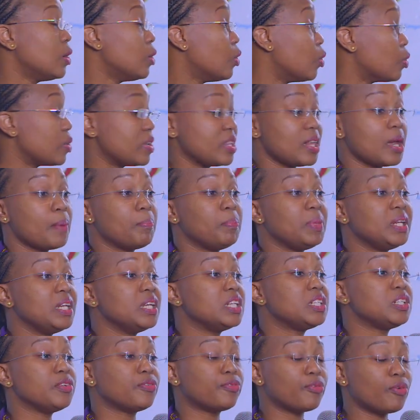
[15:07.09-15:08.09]
on the
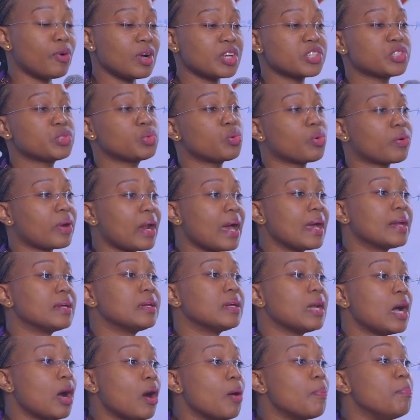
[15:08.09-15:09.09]
ability for us to
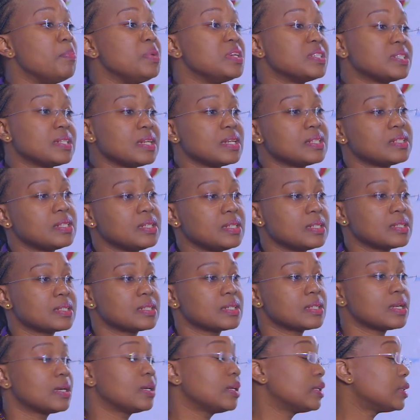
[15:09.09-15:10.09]
run our businesses.